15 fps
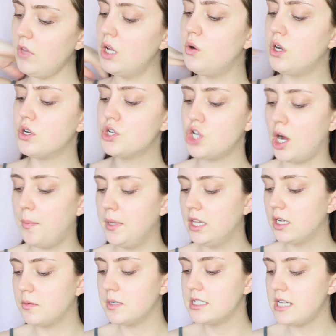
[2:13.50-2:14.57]
when I was shopping
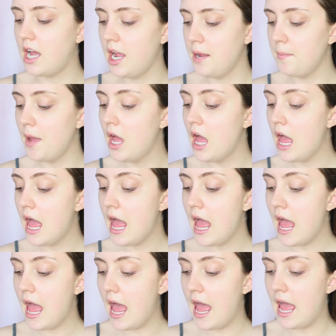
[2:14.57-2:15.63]
there one time,
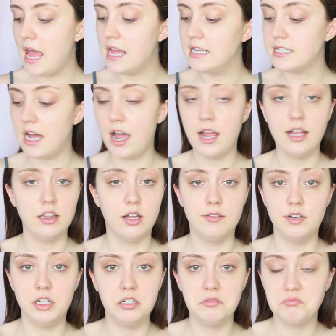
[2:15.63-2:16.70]
and I love
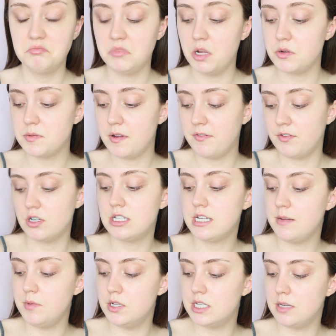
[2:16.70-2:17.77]
it. It was my first
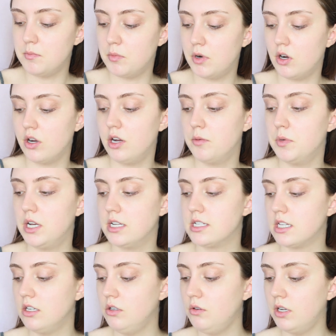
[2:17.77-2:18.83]
time using Mario
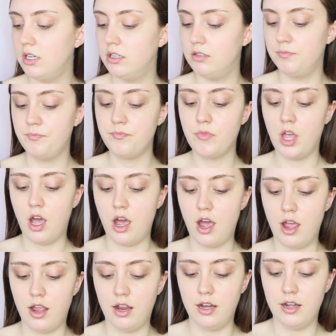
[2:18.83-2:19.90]
Badescu, and
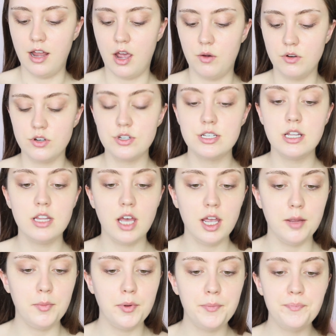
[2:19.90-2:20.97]
I now understand the
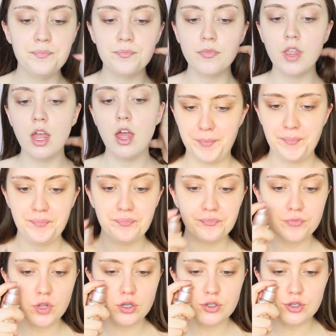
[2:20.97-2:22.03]
hype.
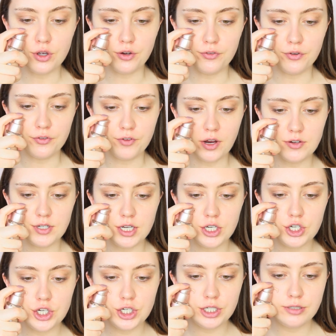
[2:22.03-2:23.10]
So for
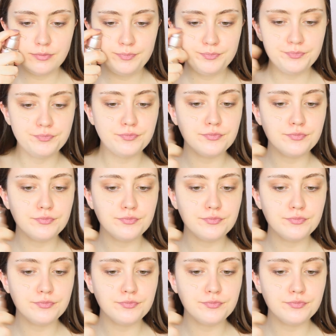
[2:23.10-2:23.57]
foundation,